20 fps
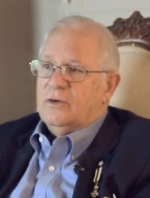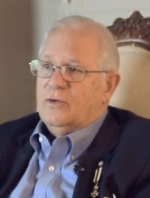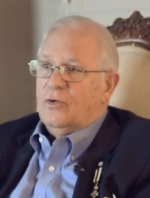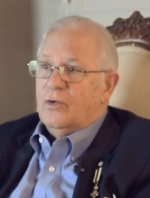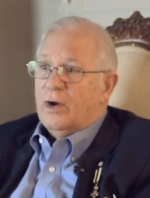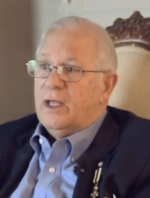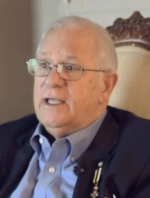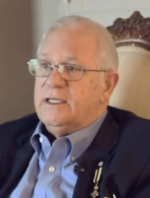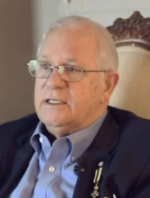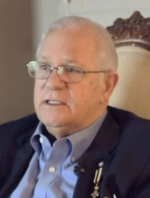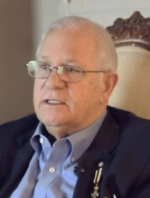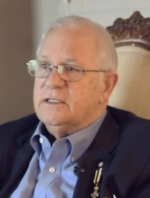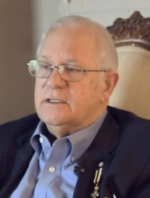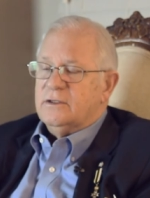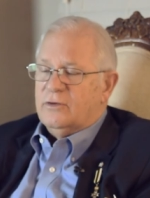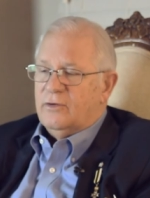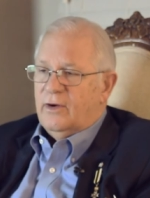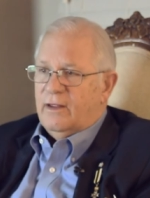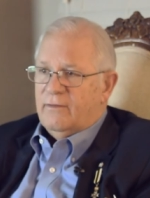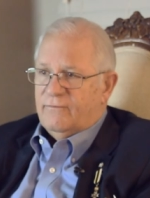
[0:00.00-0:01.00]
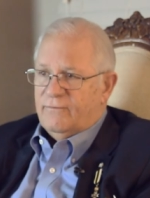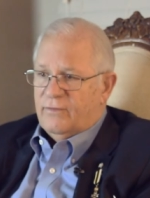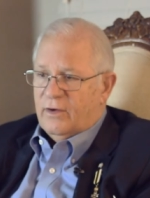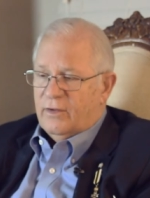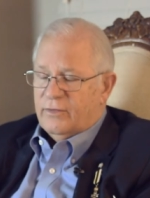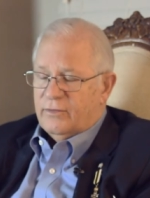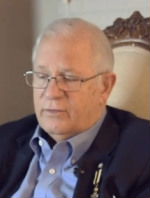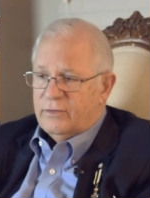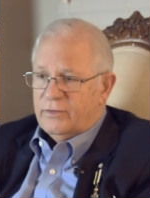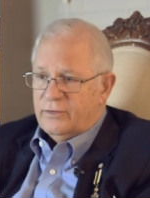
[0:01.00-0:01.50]

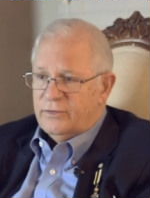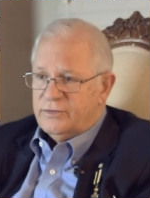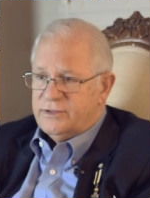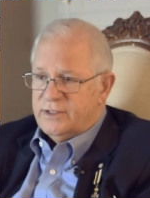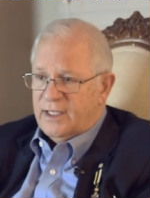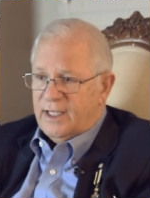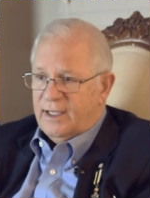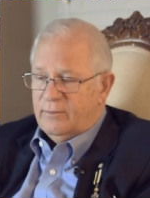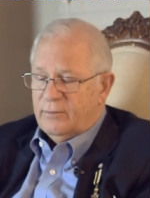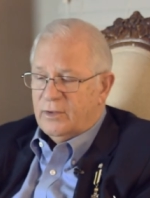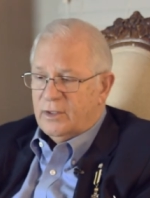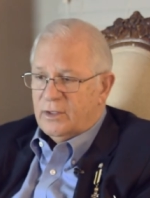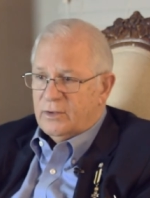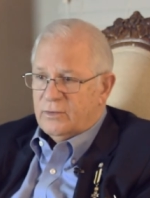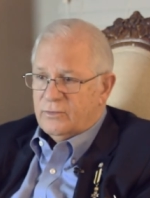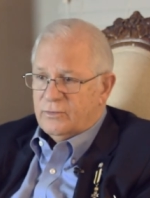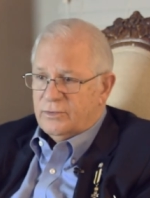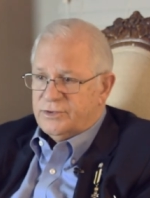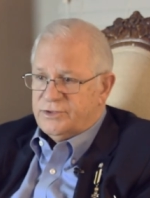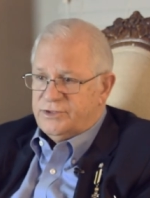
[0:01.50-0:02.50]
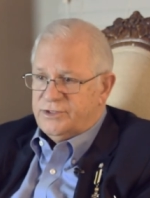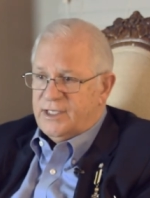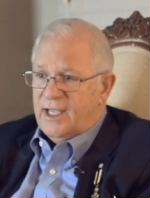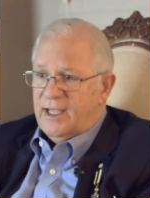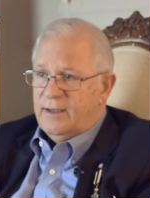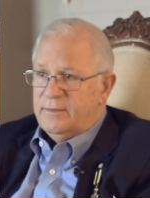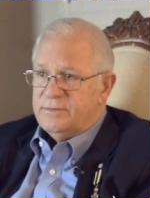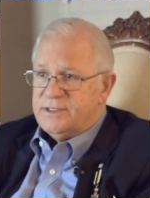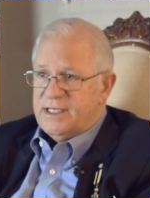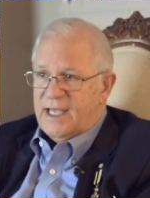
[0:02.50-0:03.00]
great-grandfather, whose name was
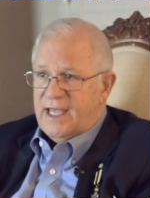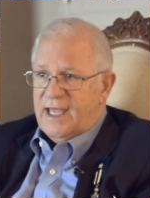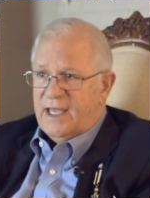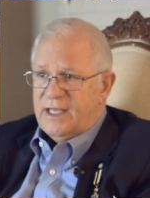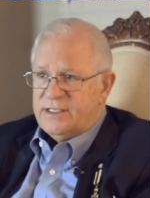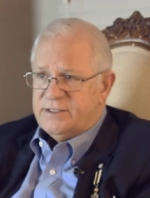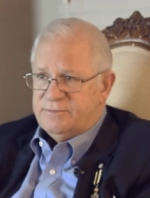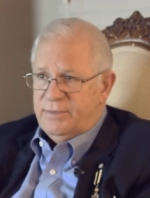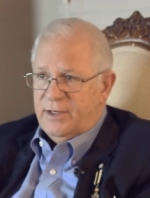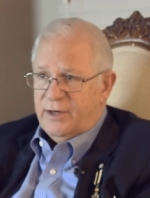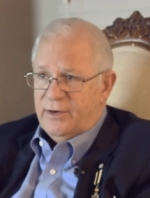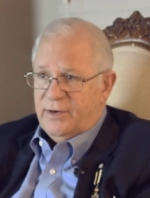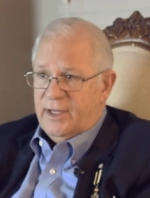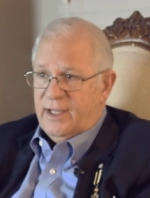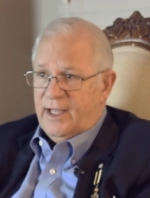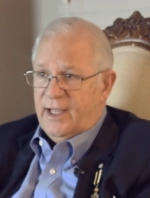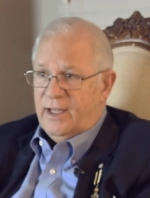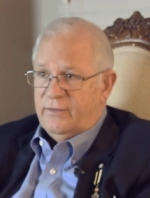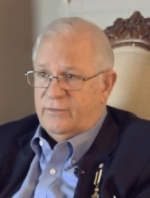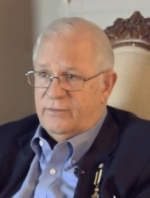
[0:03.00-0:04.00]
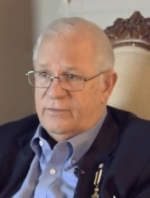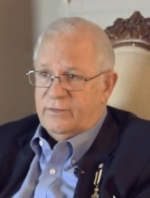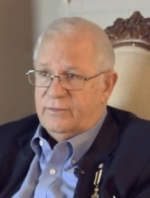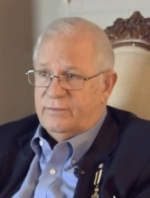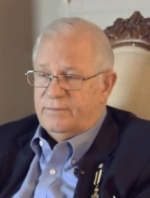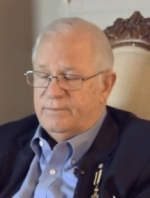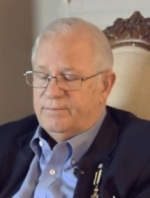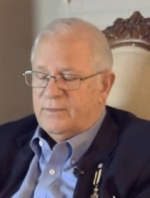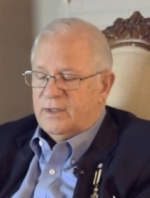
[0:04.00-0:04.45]
James Asbury Andrew.